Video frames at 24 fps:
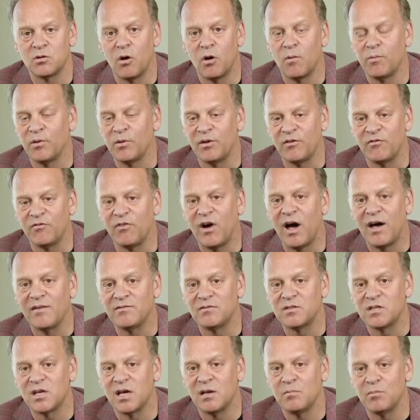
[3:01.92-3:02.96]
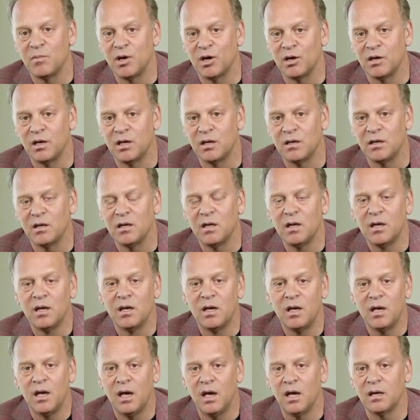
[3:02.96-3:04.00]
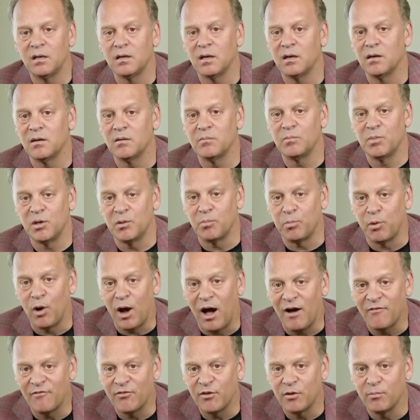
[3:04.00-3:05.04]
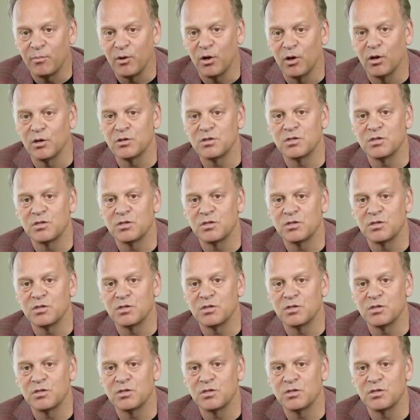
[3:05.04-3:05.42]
hopefully $5-10 million, and be profitable.